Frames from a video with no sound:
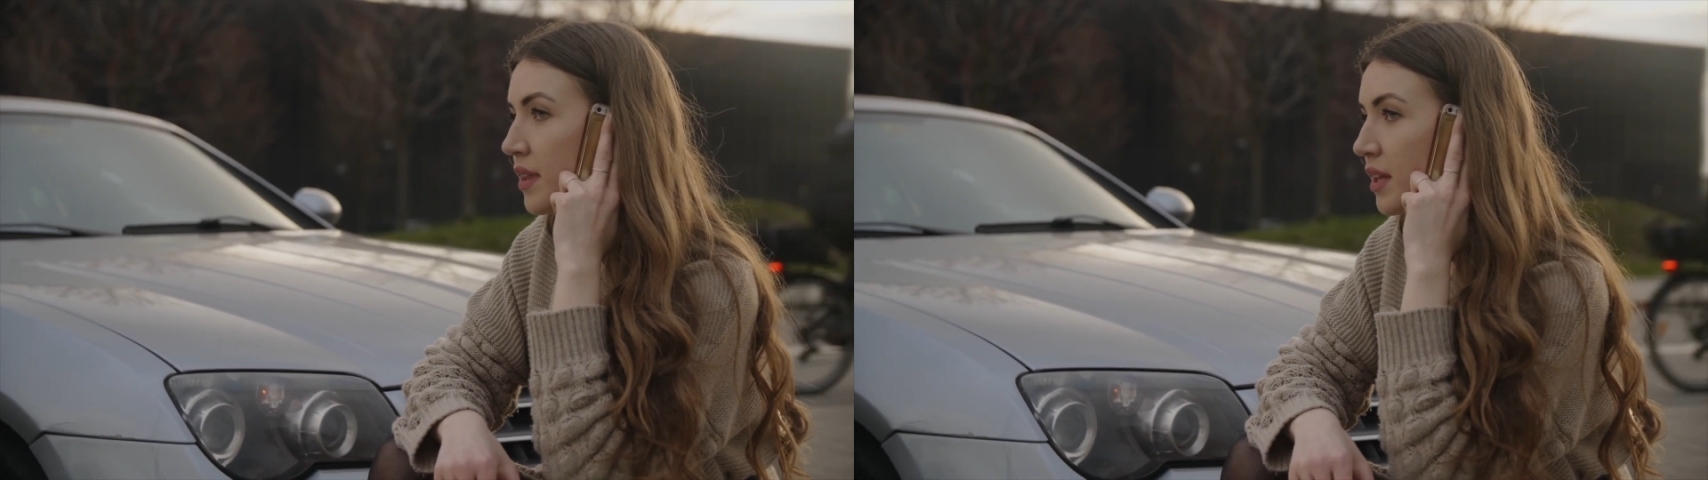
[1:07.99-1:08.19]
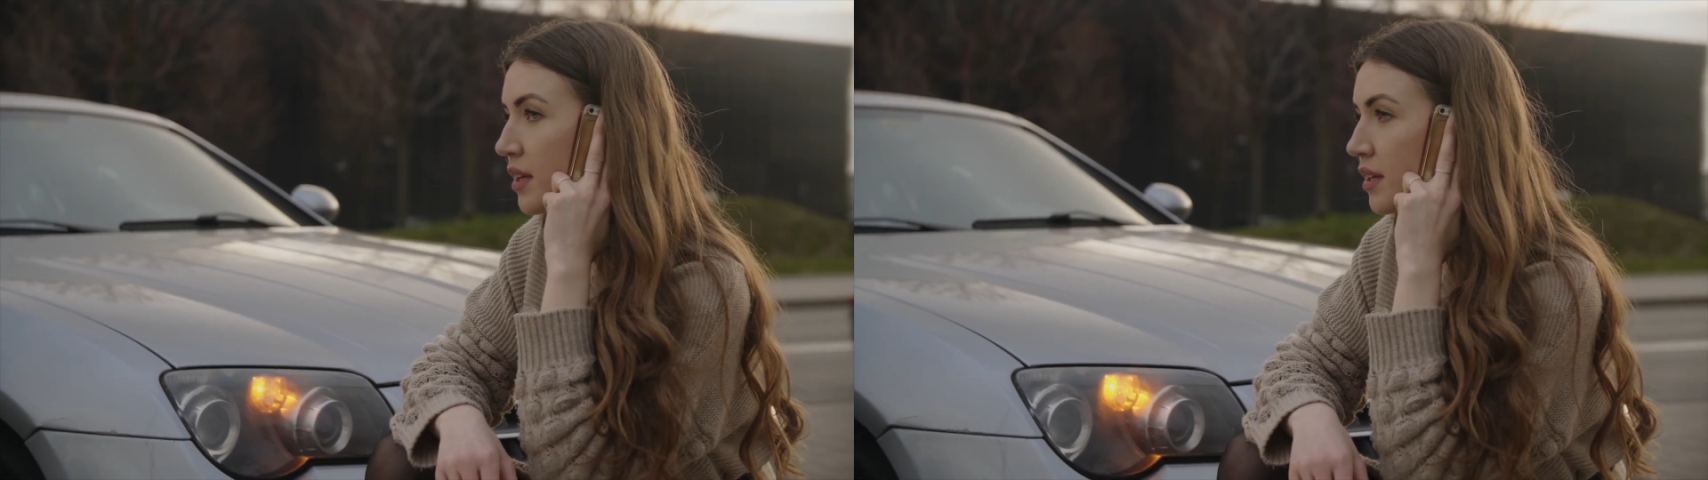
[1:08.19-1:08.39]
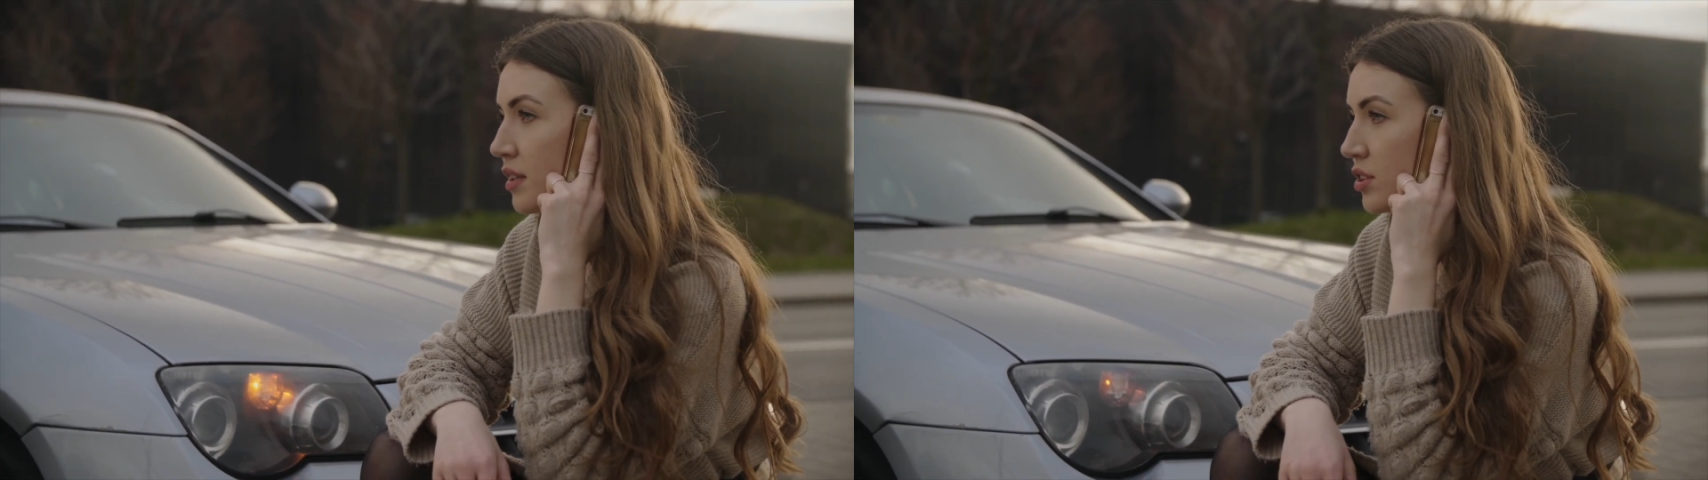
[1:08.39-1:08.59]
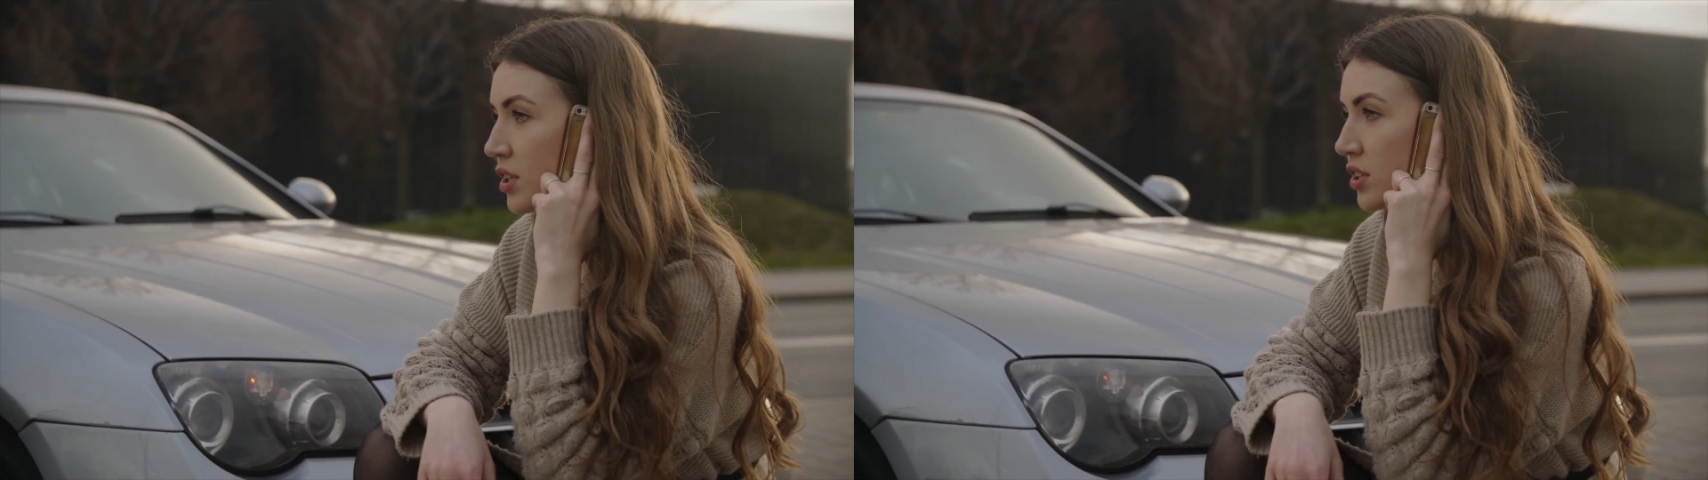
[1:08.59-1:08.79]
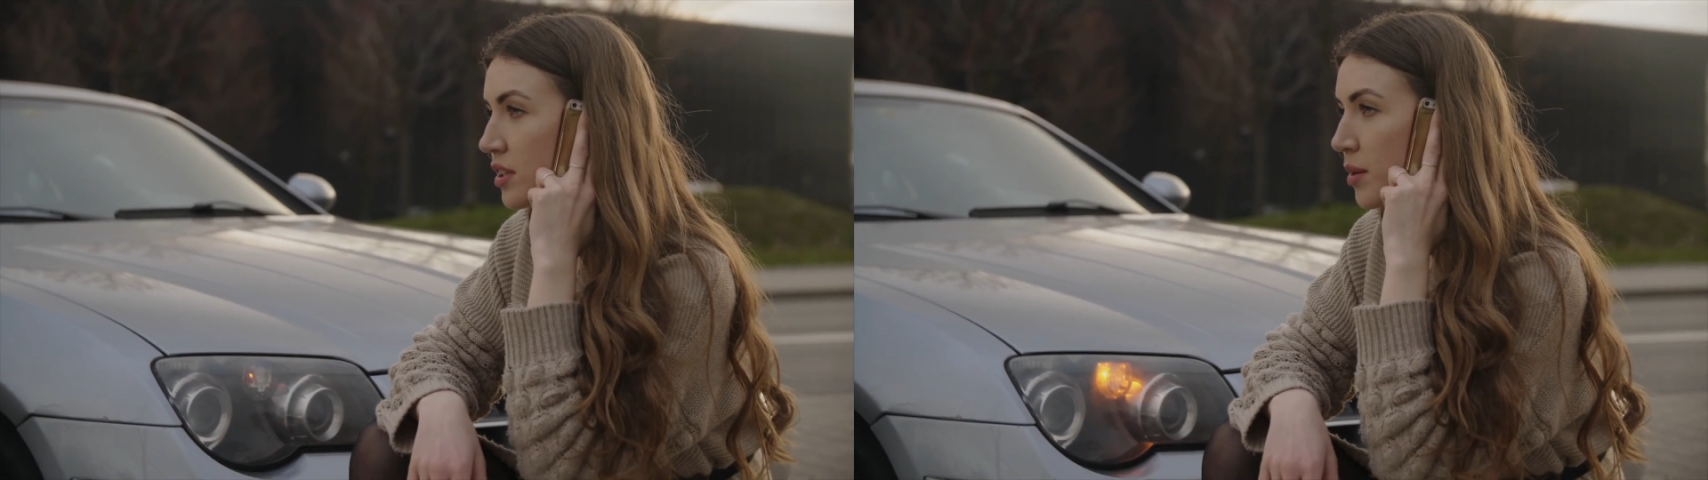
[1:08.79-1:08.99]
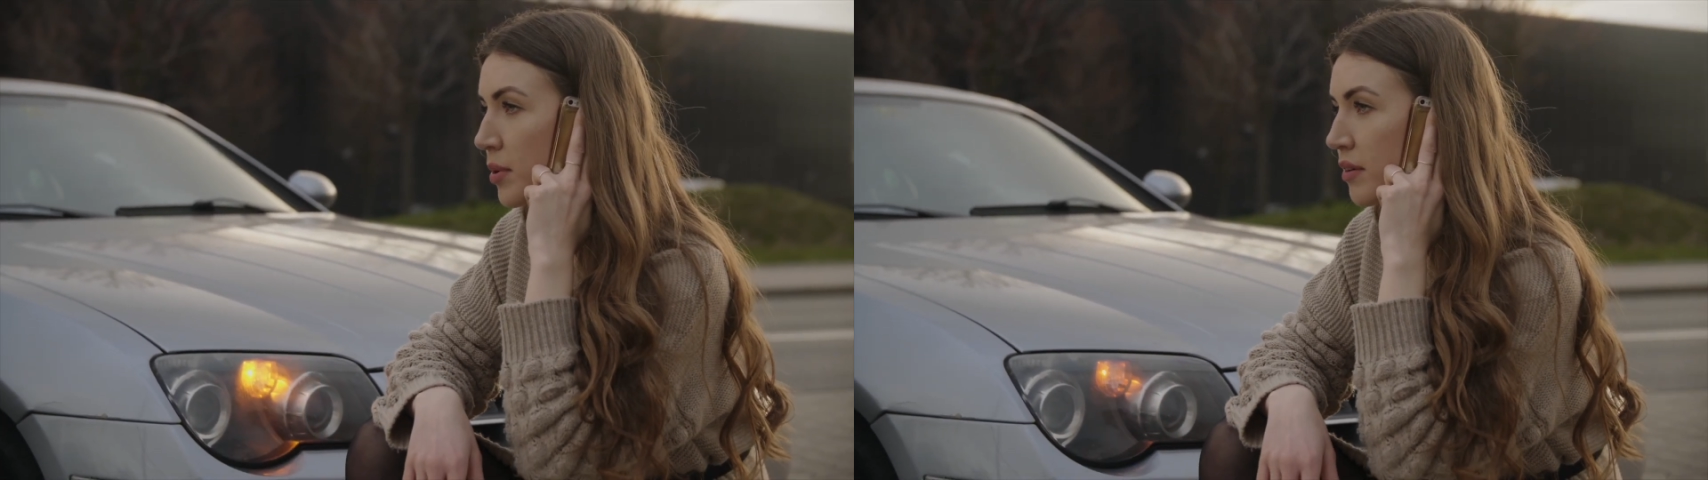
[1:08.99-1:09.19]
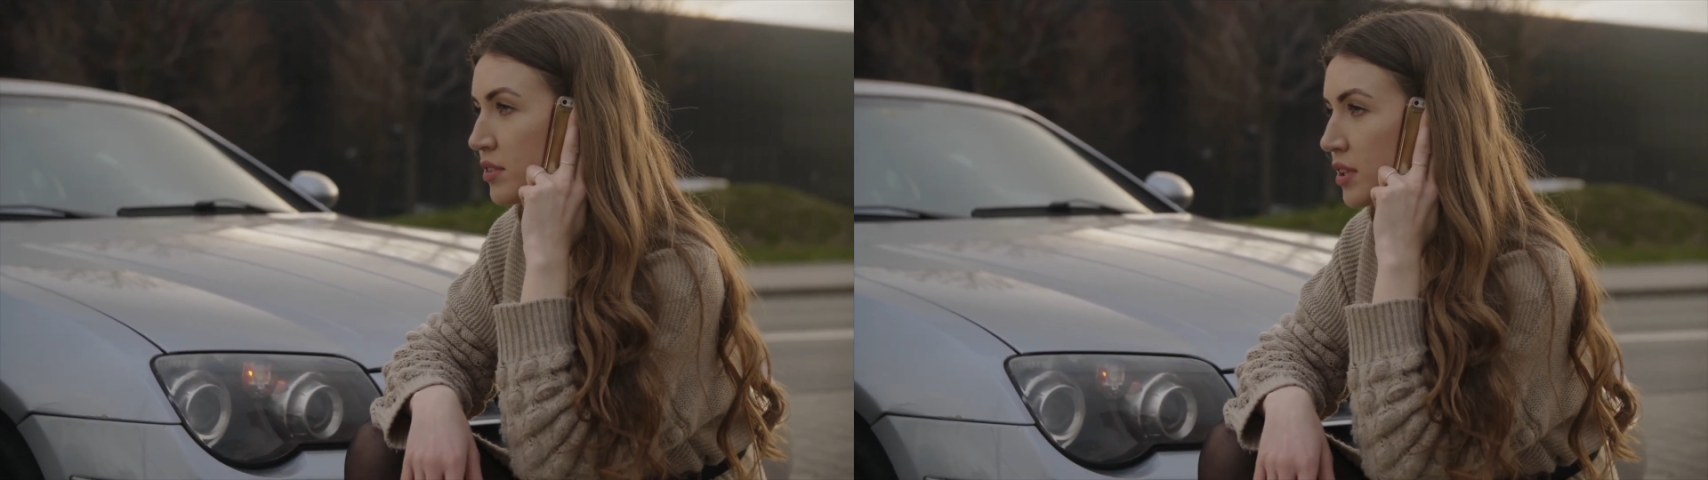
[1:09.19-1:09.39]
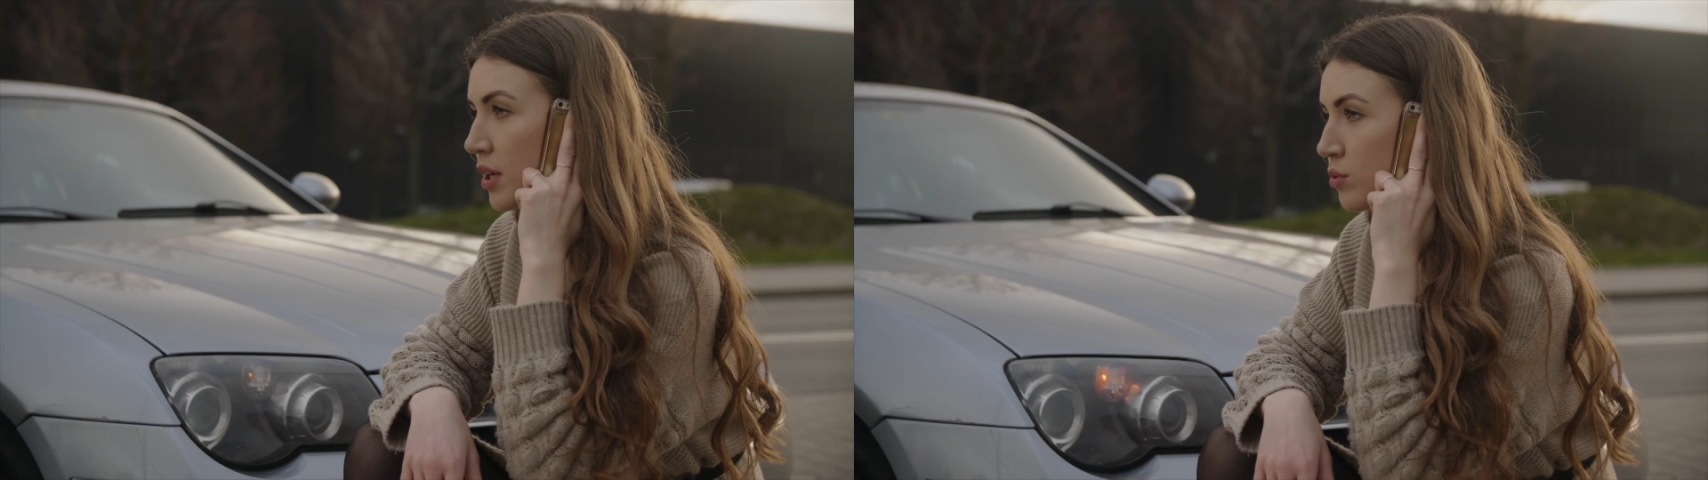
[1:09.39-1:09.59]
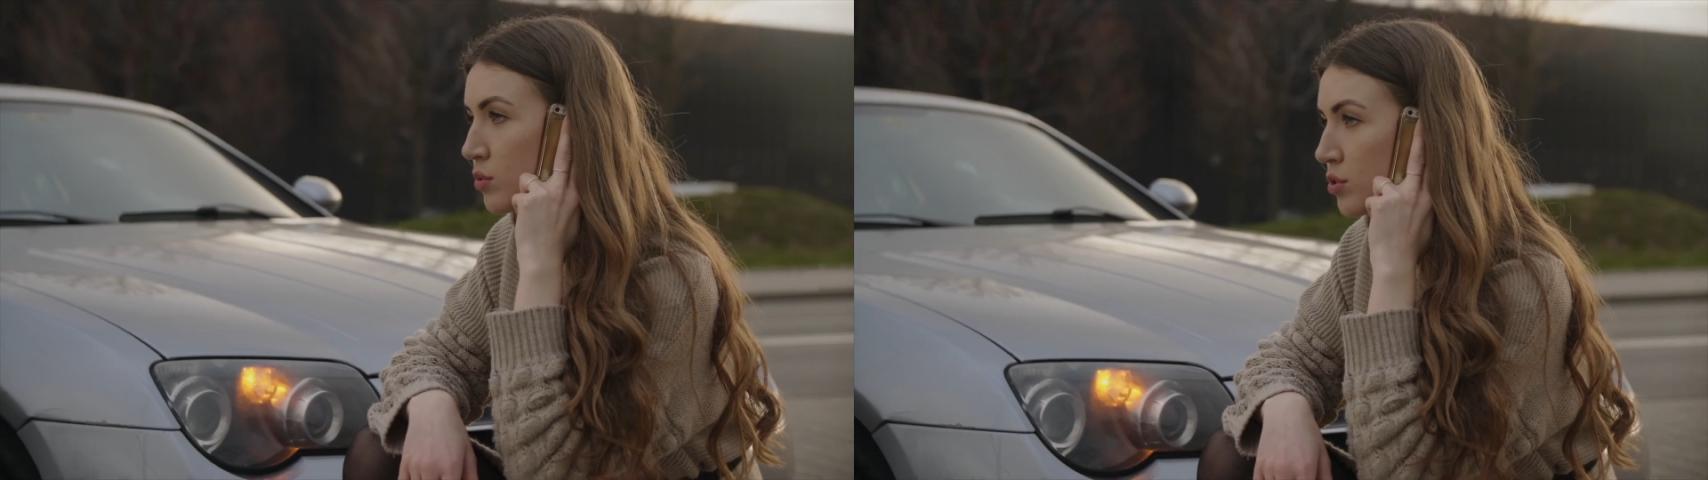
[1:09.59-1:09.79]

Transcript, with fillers: In Buddhism, the intangible